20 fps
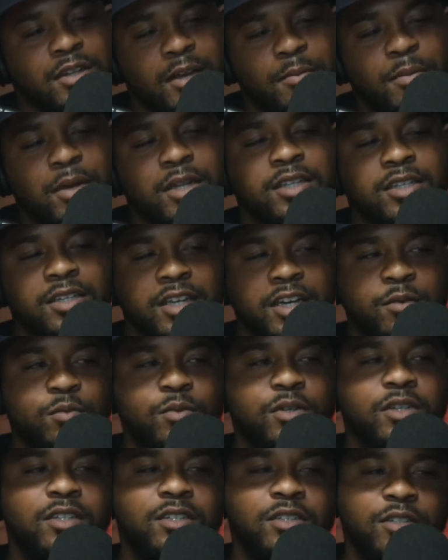I'm about to come
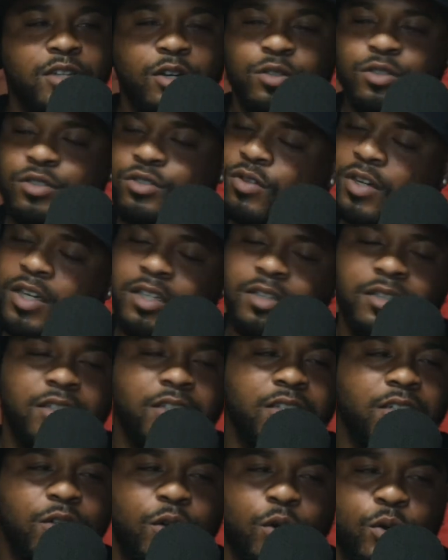with. You know, straight
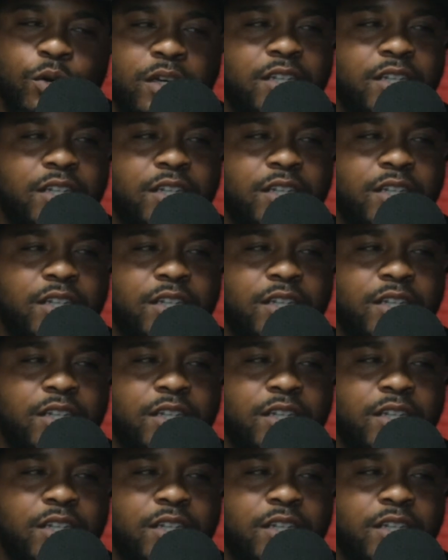hey.